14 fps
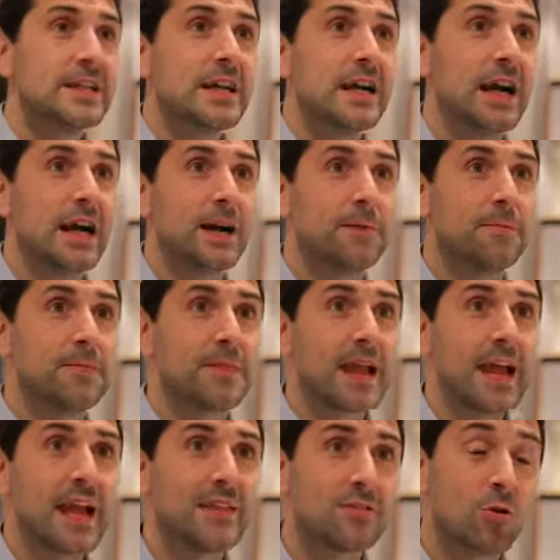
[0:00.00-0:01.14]

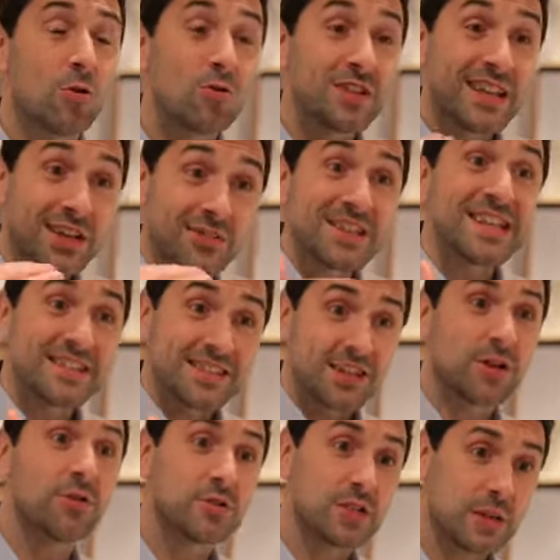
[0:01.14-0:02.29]
and all the ingredients that
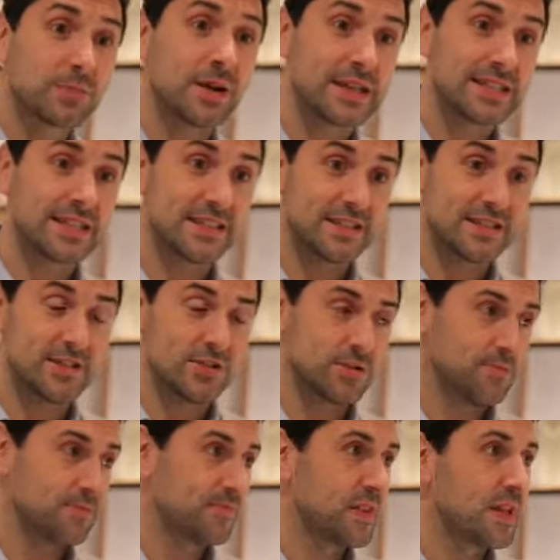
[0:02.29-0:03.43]
go into that pricing decision.
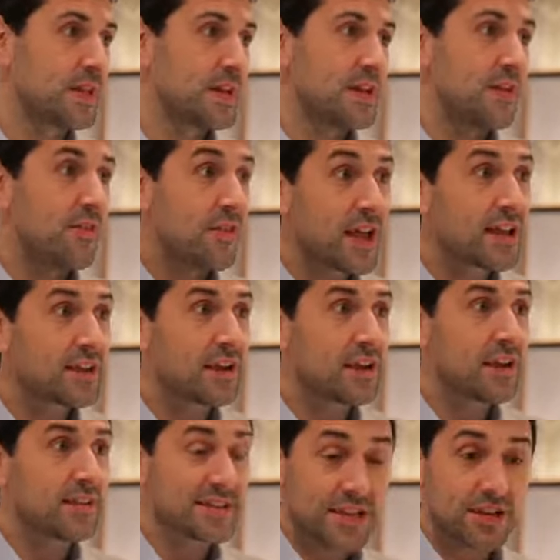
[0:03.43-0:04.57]
Then
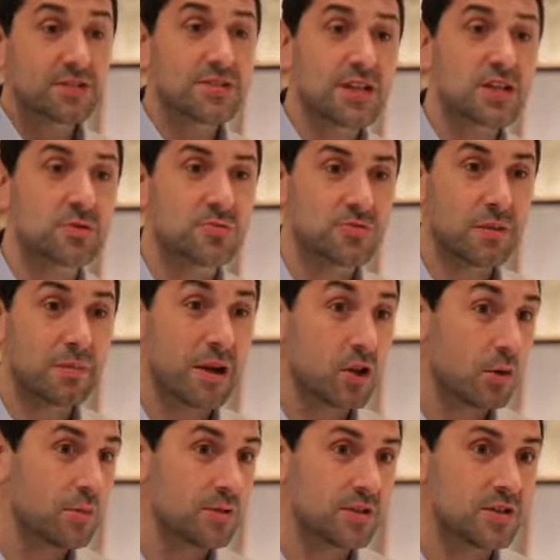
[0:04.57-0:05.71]
the second session was really about
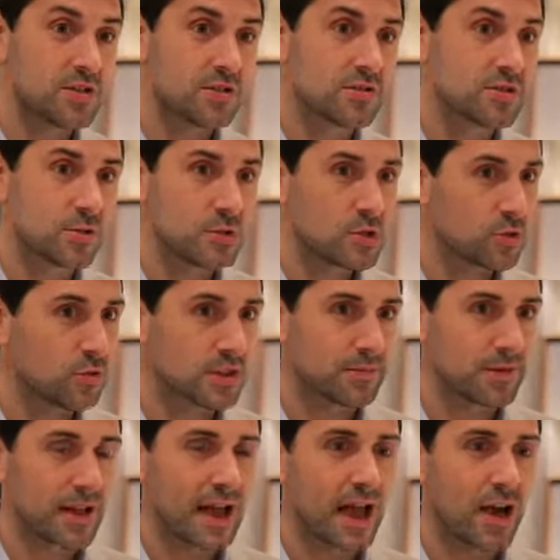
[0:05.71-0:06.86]
competition. So we talked
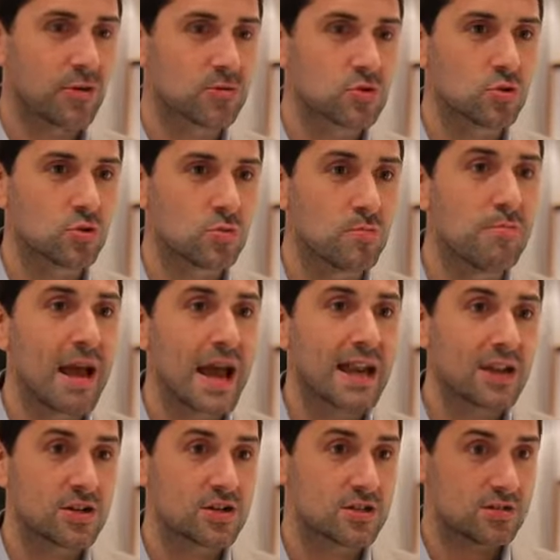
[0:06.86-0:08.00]
about how to
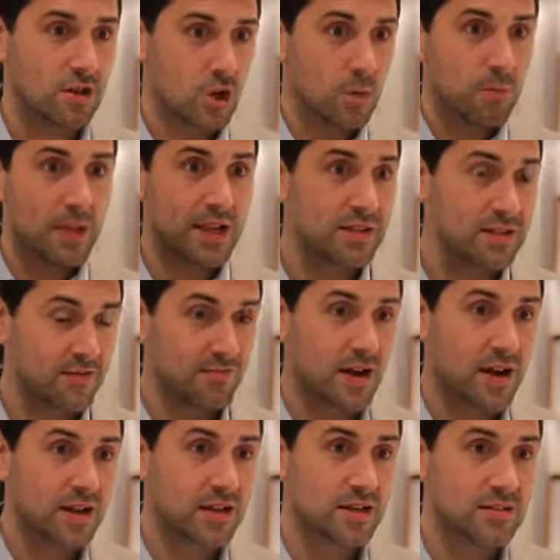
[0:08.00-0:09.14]
manage a competitive
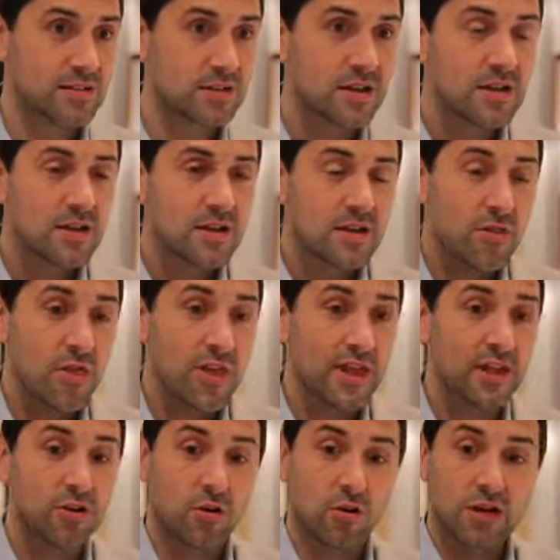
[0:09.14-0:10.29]
market,
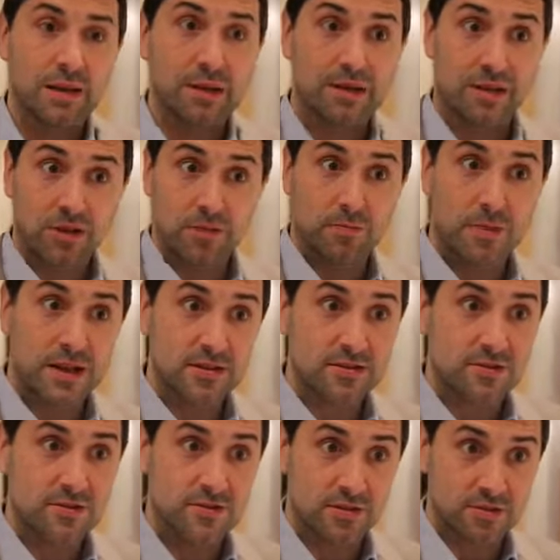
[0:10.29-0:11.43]
thinking not only about the
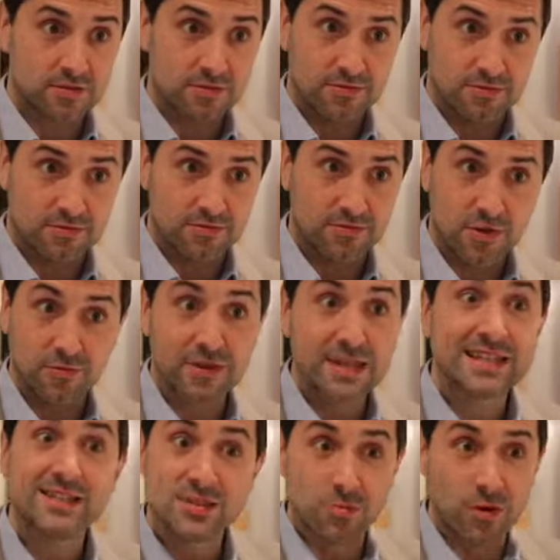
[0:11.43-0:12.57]
competitors and the
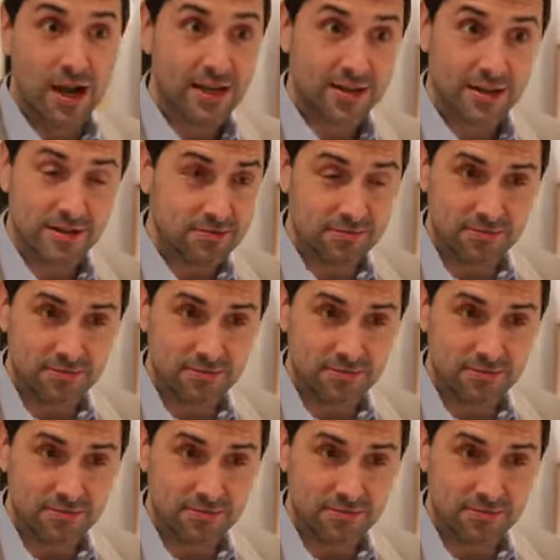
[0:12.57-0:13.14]
reasons why they,